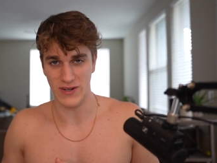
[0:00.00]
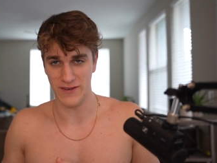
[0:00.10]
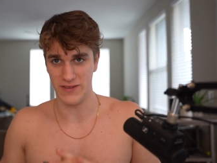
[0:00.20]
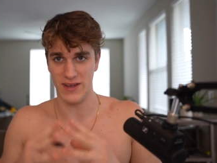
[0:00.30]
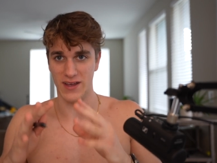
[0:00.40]
And
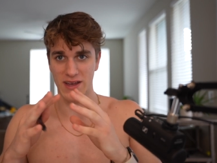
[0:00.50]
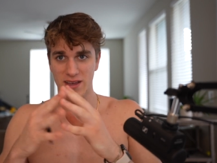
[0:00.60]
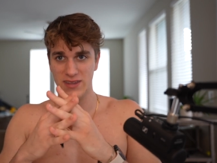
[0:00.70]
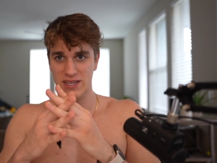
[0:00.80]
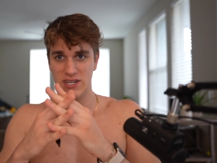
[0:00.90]
if the
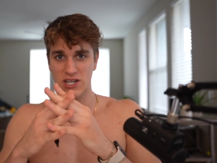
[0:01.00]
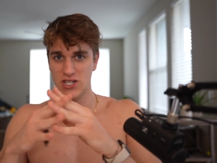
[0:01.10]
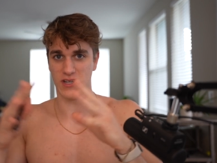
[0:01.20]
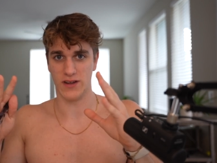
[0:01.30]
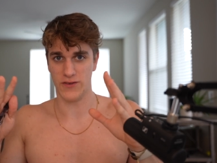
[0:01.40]

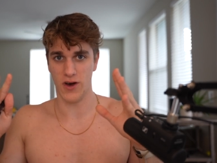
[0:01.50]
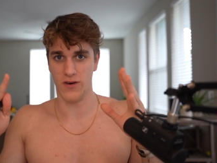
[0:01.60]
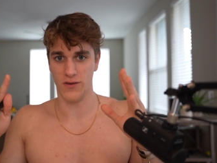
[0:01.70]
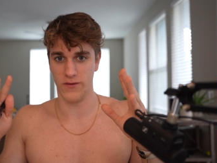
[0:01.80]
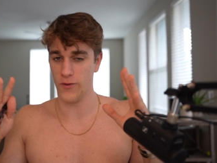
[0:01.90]
addiction, if
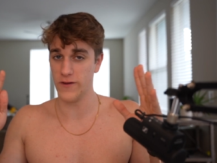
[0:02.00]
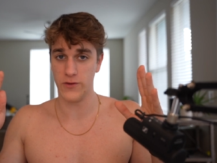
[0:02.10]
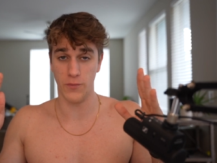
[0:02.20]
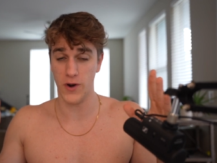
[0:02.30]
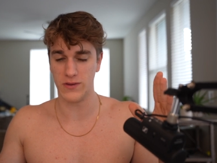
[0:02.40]
one of
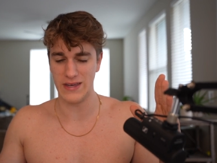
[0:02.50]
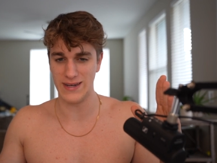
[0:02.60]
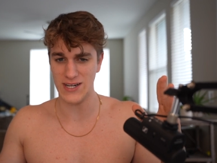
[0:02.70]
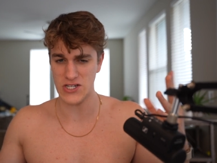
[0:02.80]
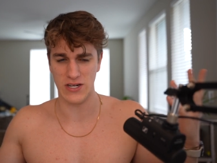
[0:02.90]
you broke the
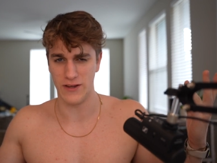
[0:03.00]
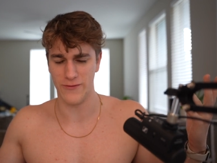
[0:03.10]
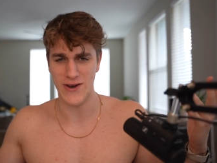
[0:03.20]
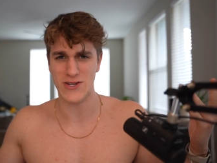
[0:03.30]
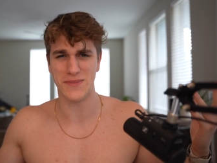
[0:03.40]
addiction, the
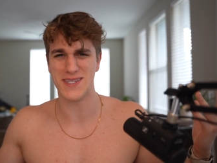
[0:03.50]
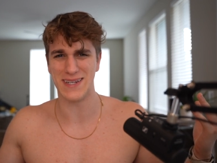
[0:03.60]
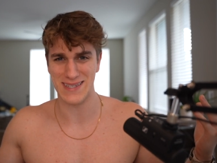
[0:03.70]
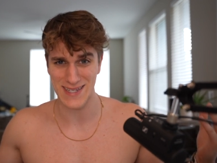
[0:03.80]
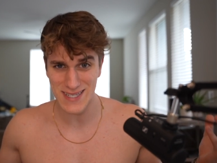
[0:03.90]
friendship doesn't
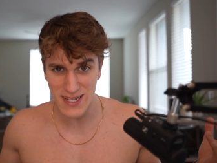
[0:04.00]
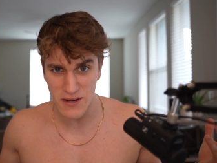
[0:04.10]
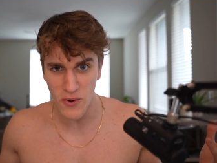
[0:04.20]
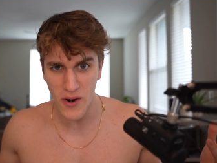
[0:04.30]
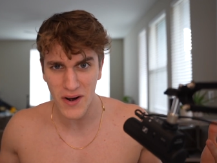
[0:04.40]
exist
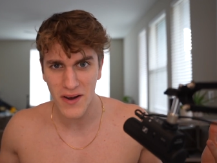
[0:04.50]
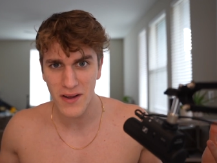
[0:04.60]
anymore.